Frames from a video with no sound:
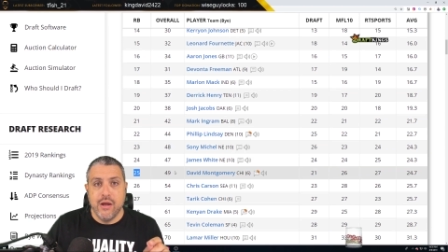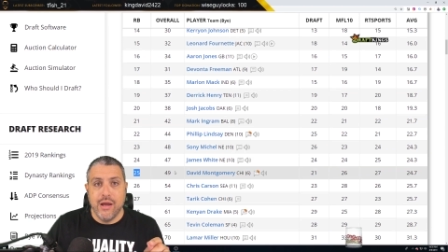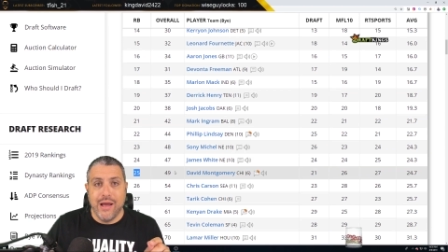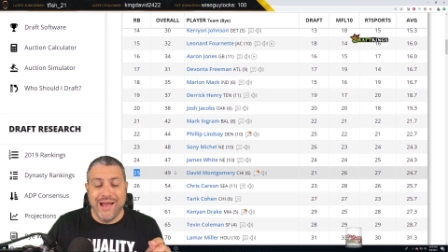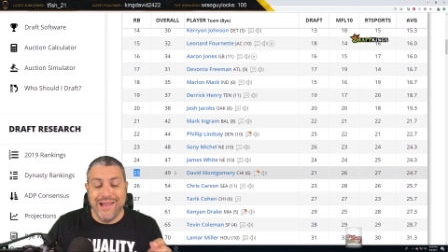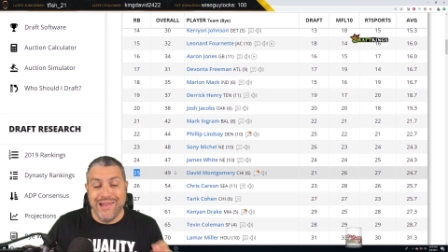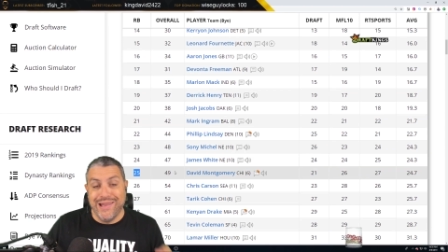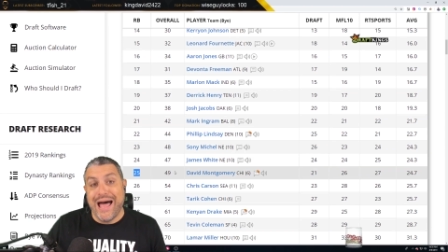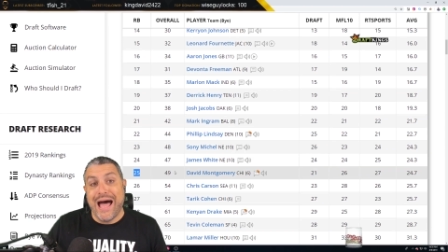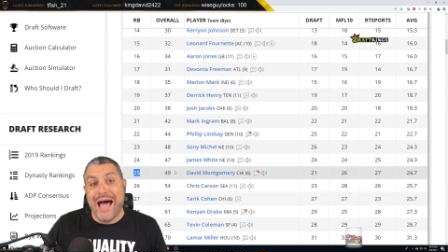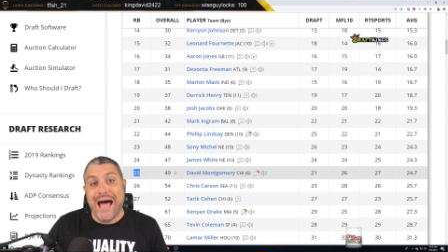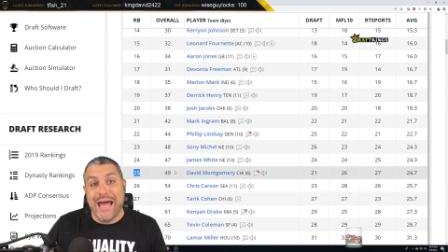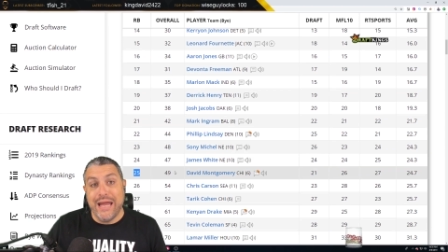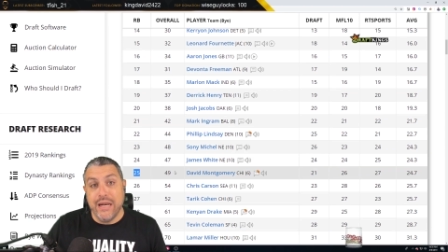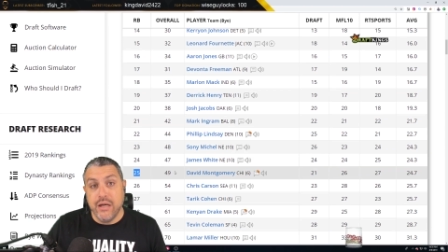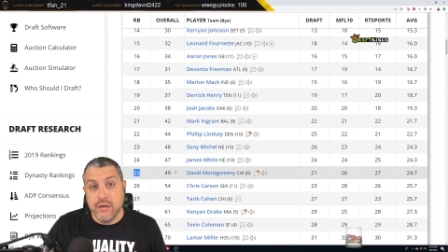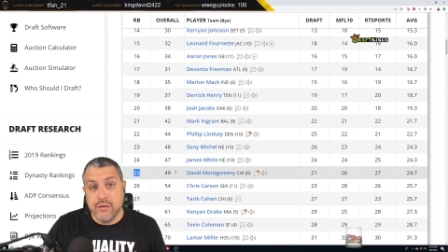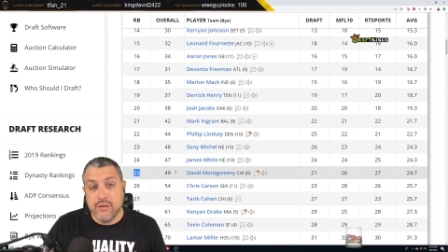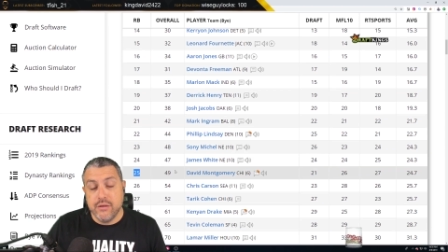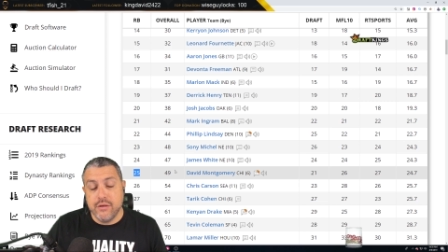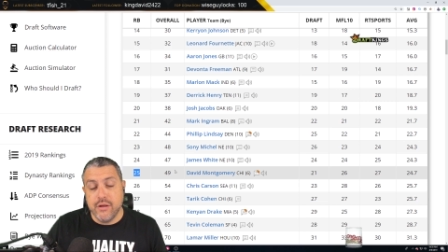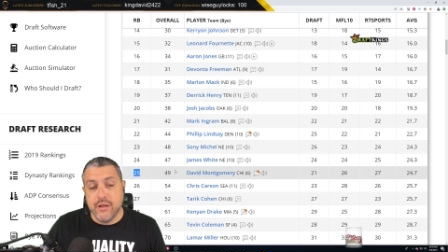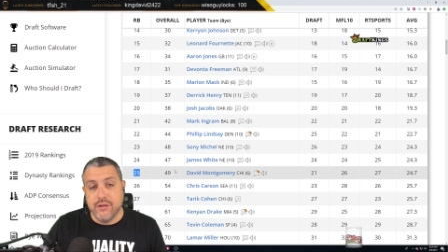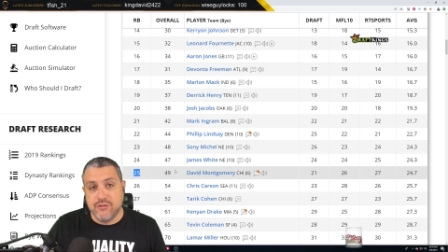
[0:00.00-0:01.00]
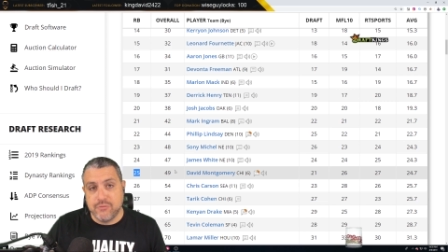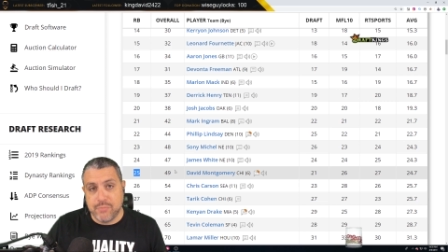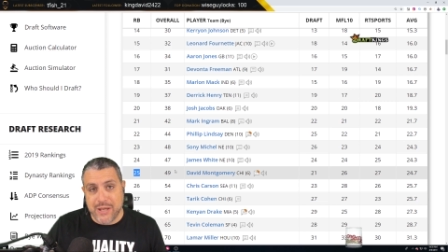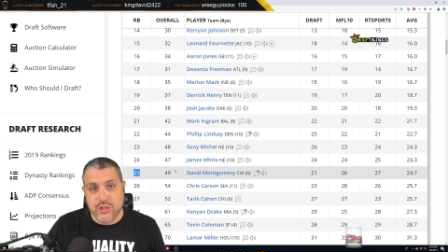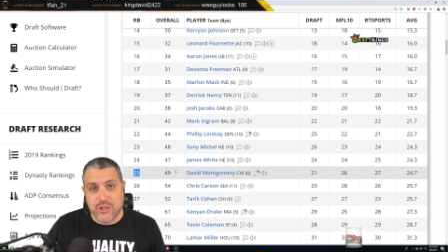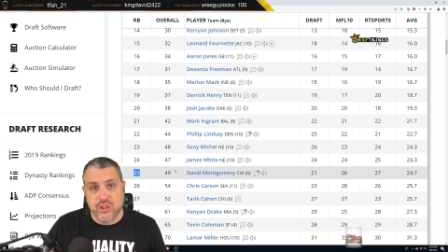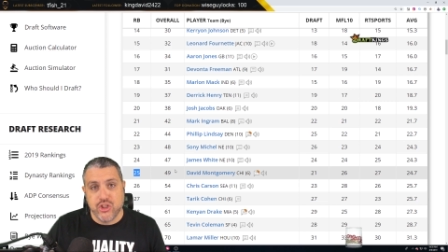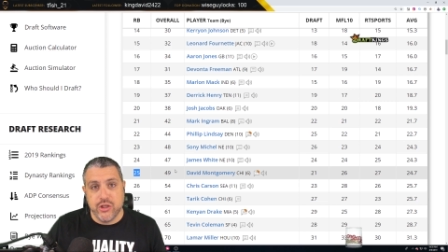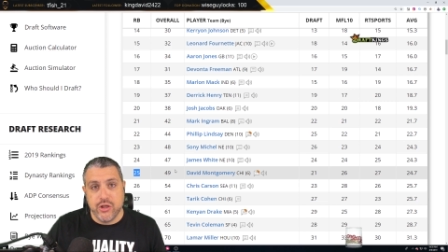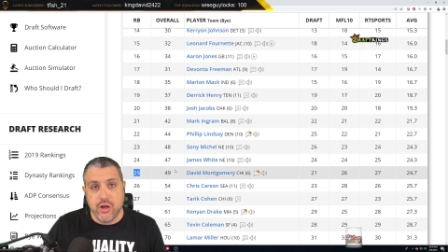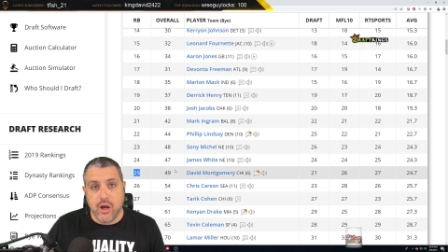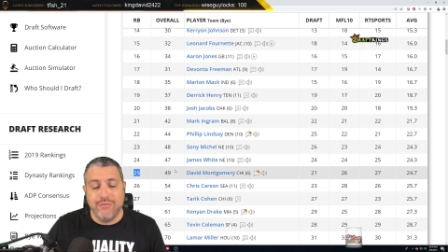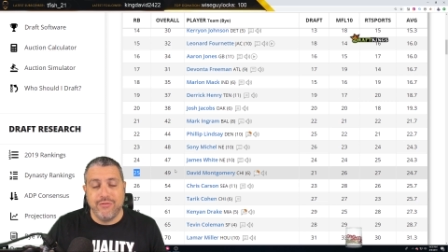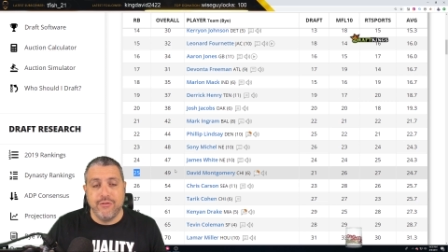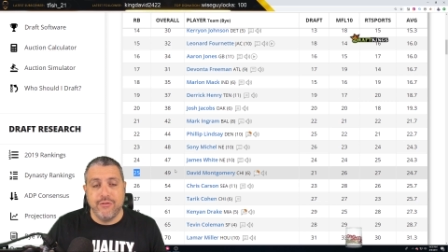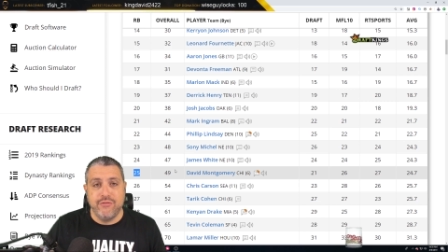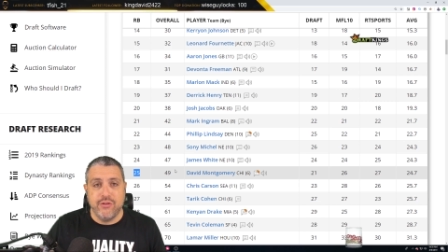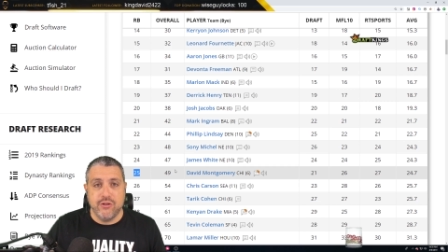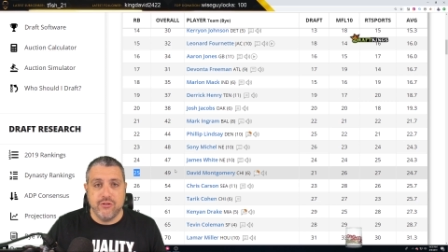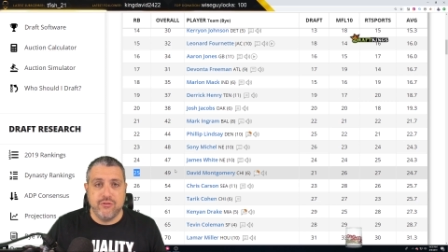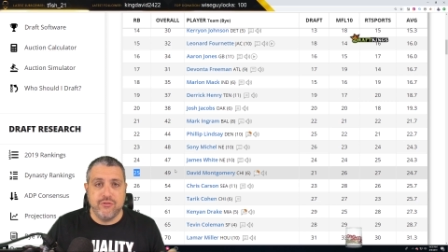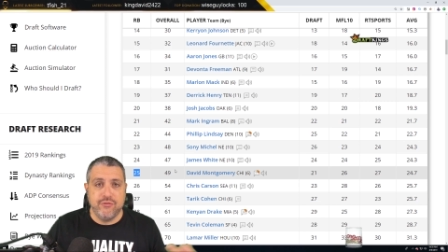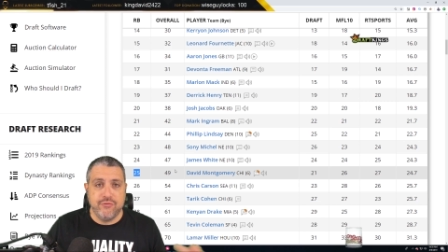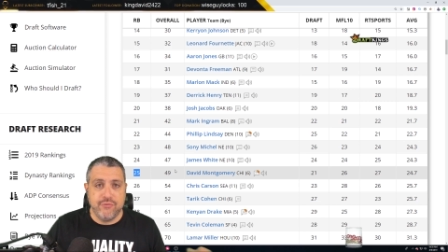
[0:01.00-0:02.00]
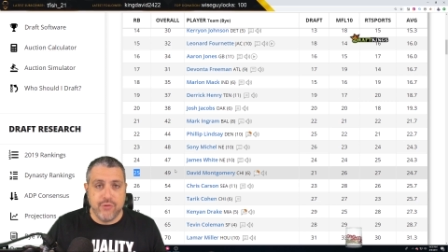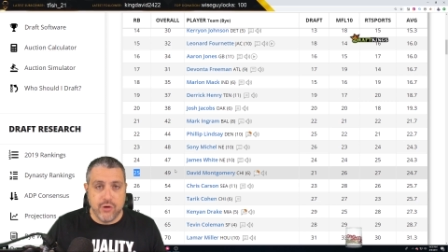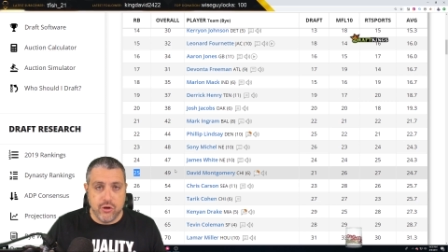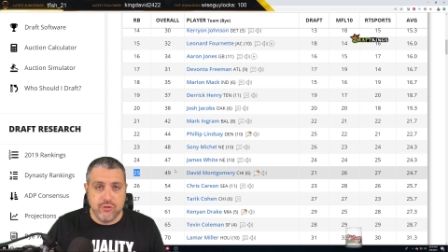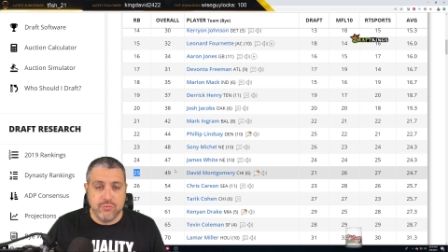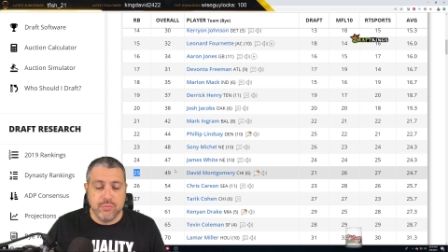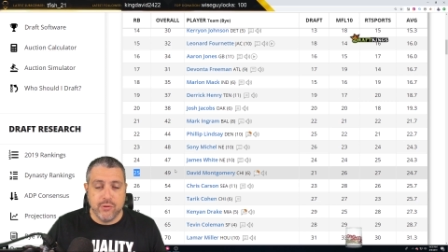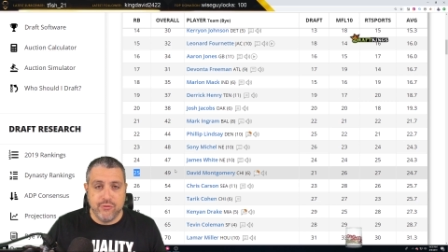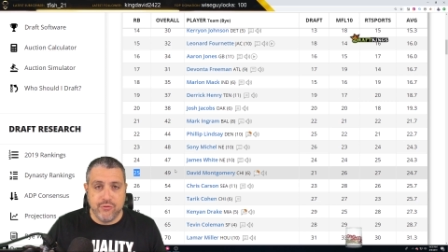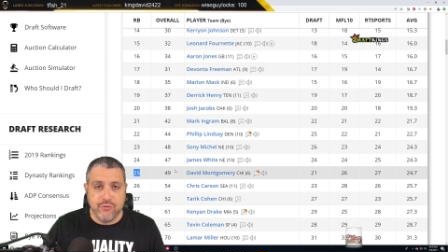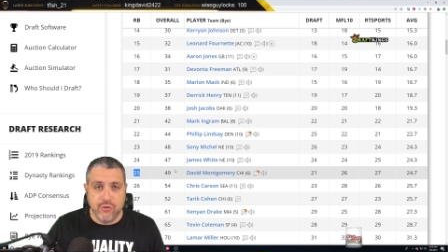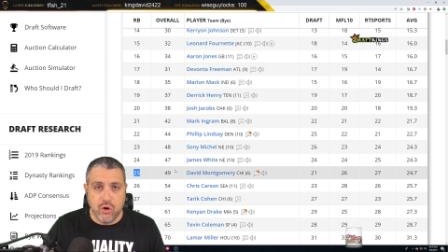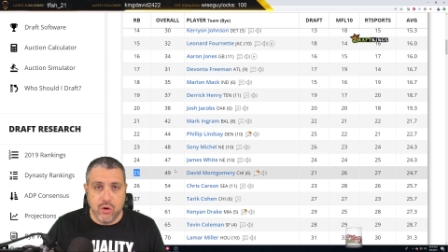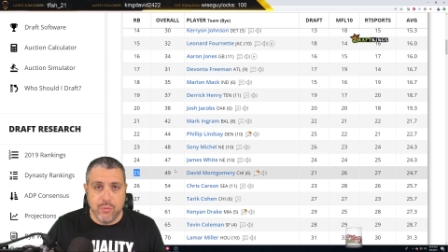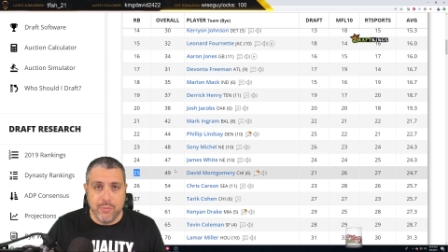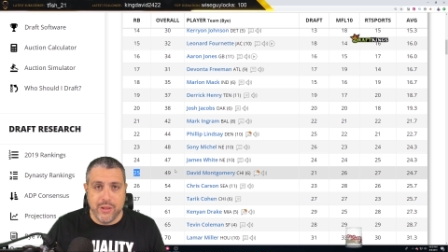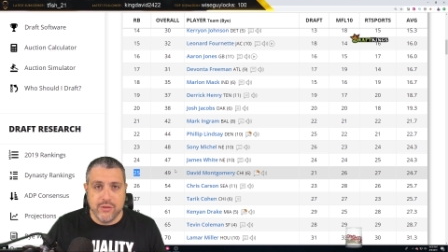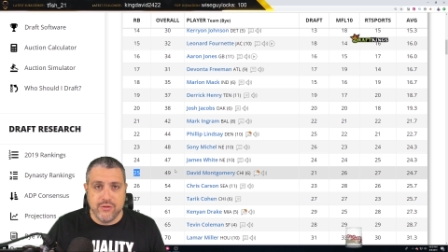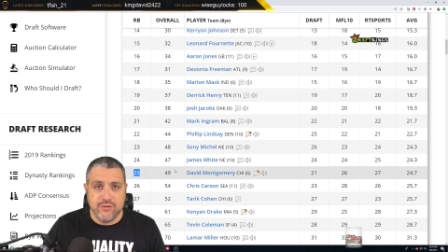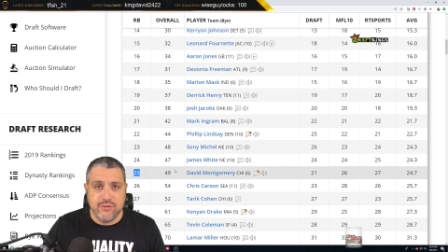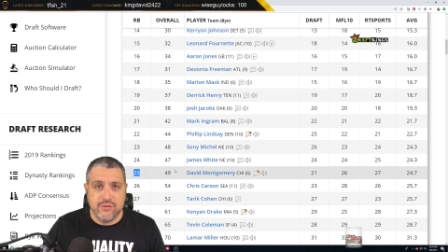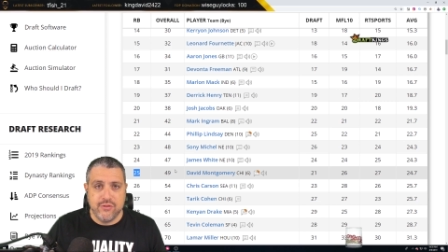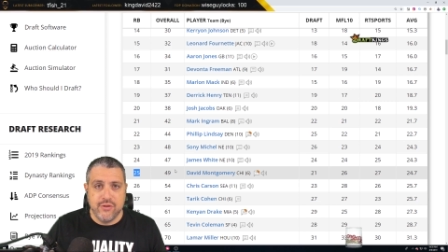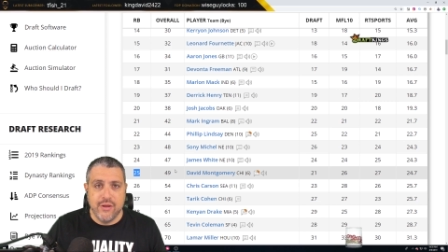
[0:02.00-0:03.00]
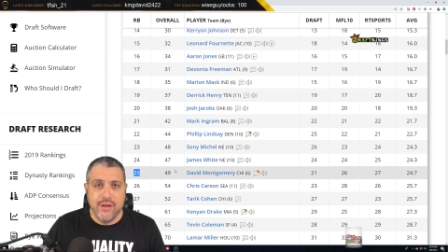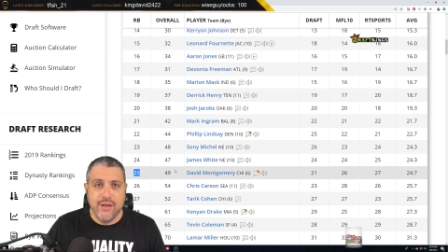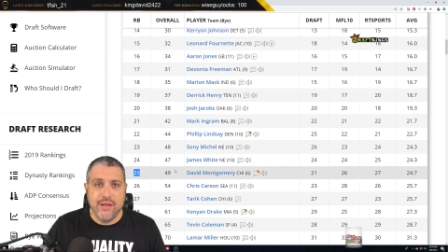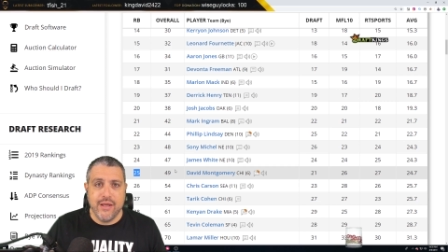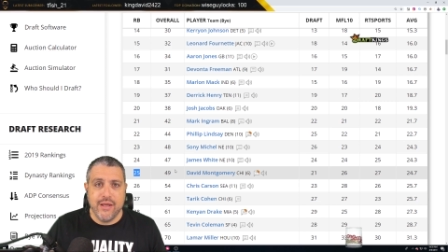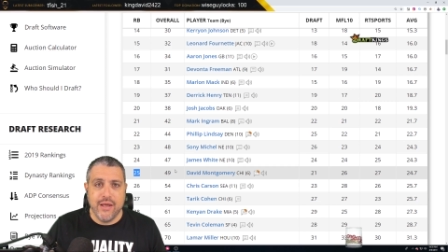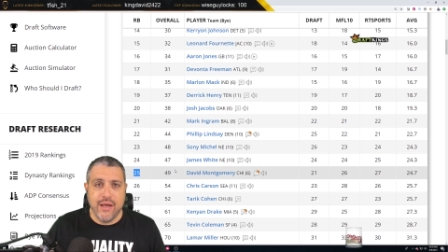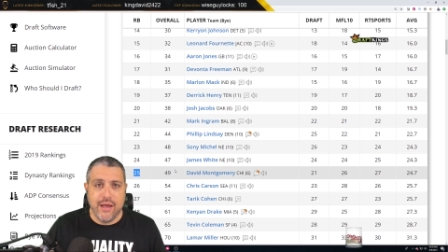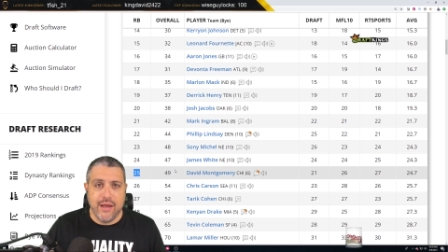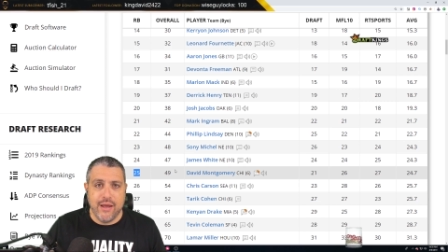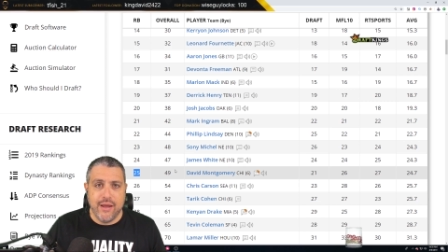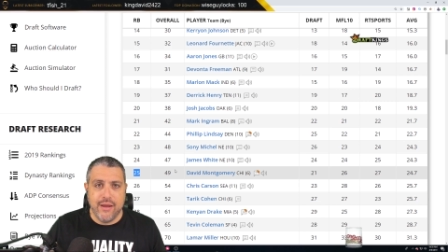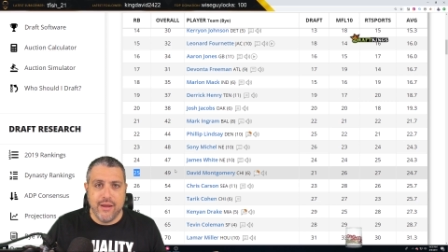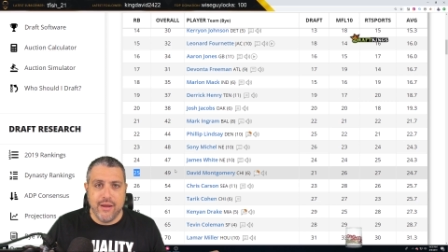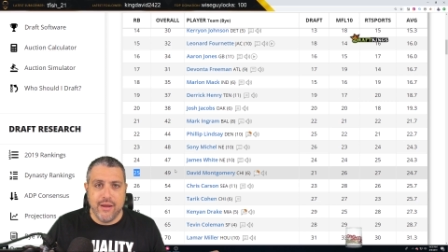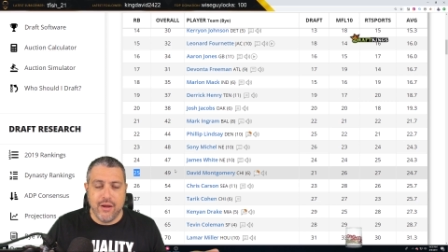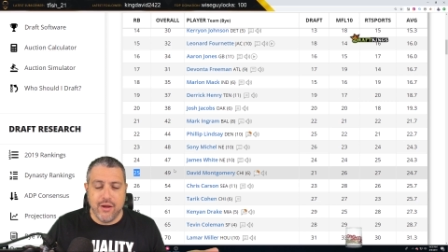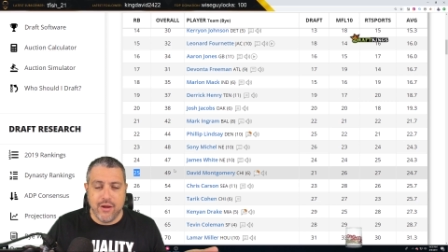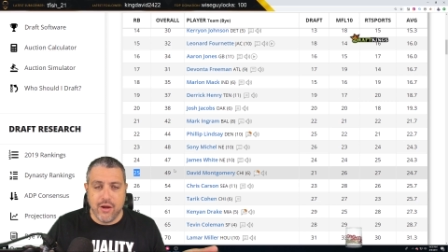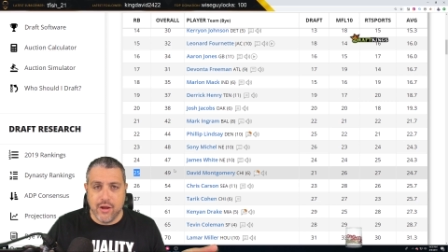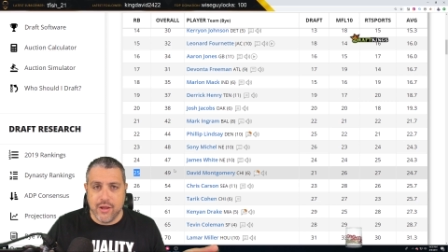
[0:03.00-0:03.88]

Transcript: a lot especially off of his first performance uh,